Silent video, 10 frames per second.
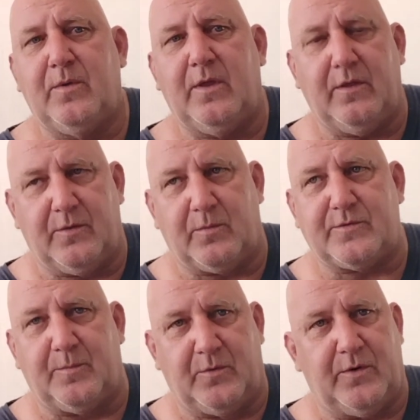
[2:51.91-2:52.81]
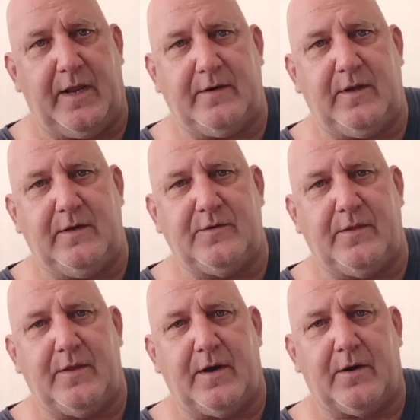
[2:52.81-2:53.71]
There were some good antiques in
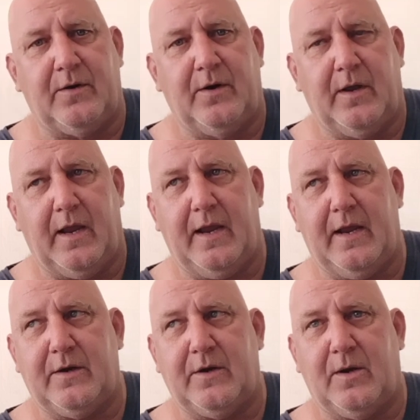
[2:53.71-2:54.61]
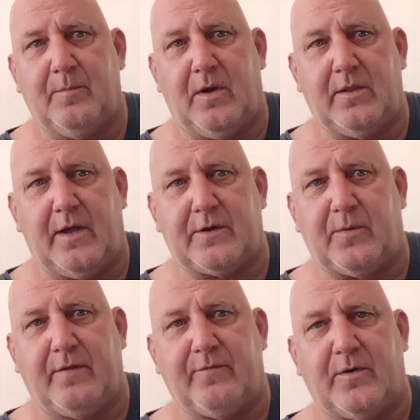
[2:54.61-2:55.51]
there, and a lot of
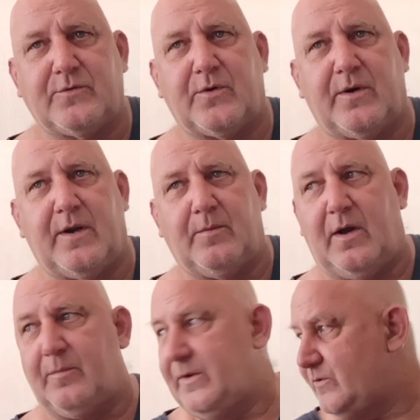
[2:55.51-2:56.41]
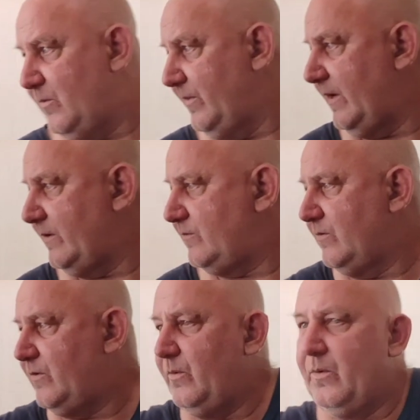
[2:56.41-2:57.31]
great furniture, and I'll be showing that to you
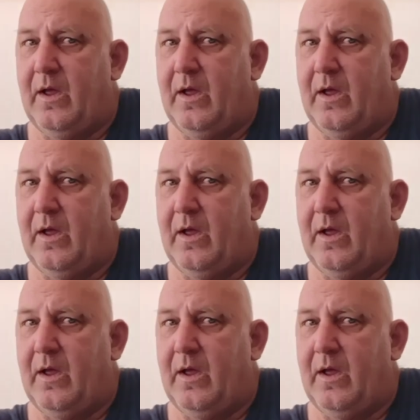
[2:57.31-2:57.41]
too.